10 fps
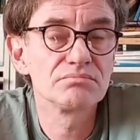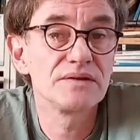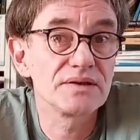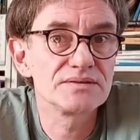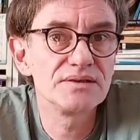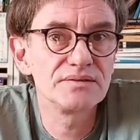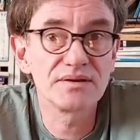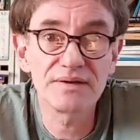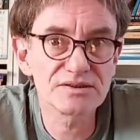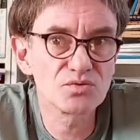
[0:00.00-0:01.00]
And that's it.
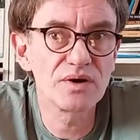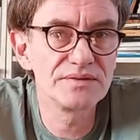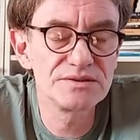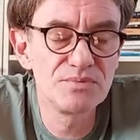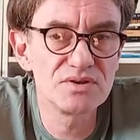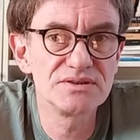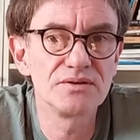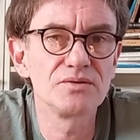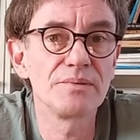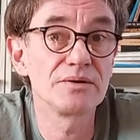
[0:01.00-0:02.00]
And that's why this book is
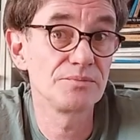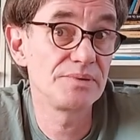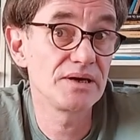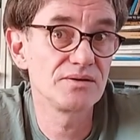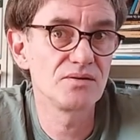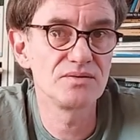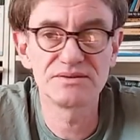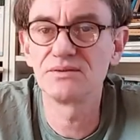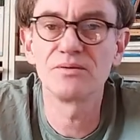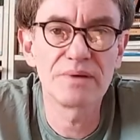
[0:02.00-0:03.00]
not about the piano.
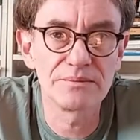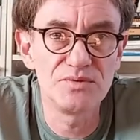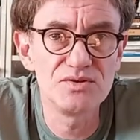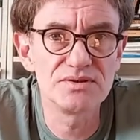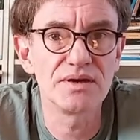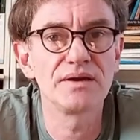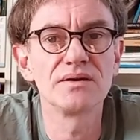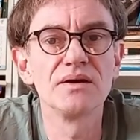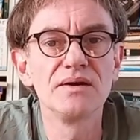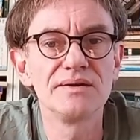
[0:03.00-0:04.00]
It's not about
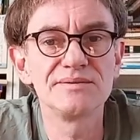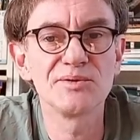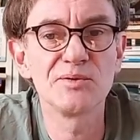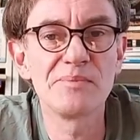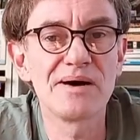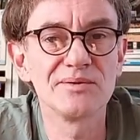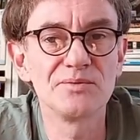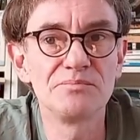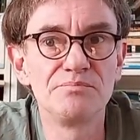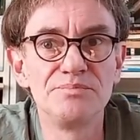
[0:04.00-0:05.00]
music. It's not about
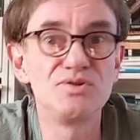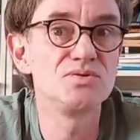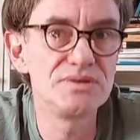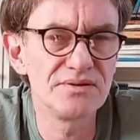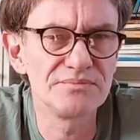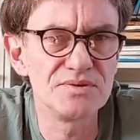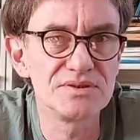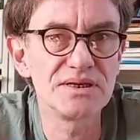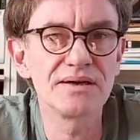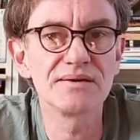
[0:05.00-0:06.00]
the beauty of
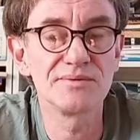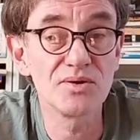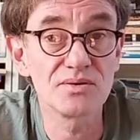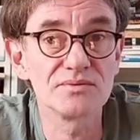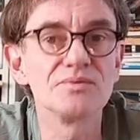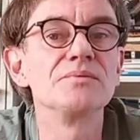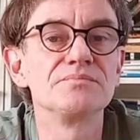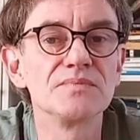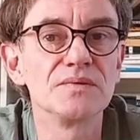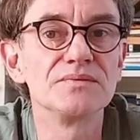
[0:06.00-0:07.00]
music. No.
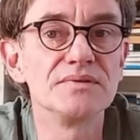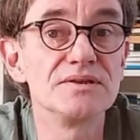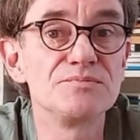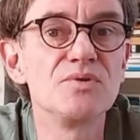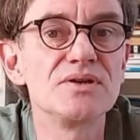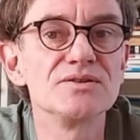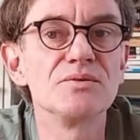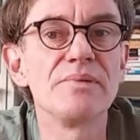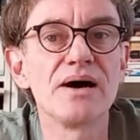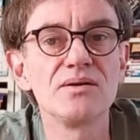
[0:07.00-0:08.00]
This book is
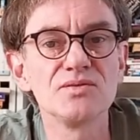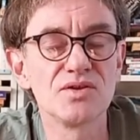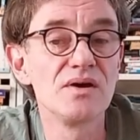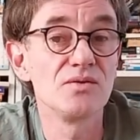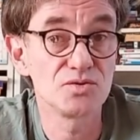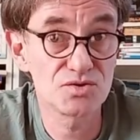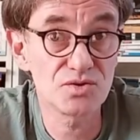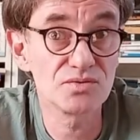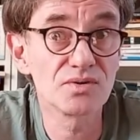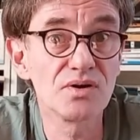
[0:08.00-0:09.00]
about a
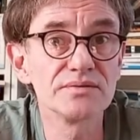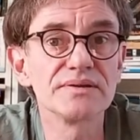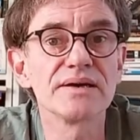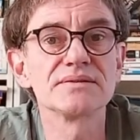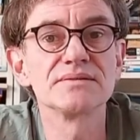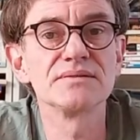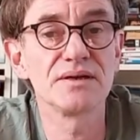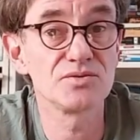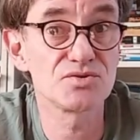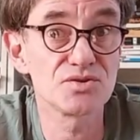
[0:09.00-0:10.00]
certain context
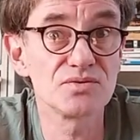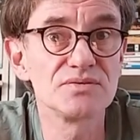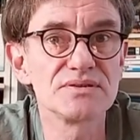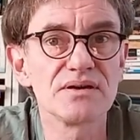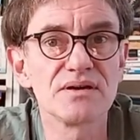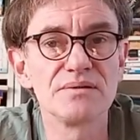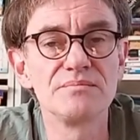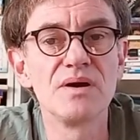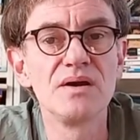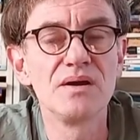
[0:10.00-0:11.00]
at a certain time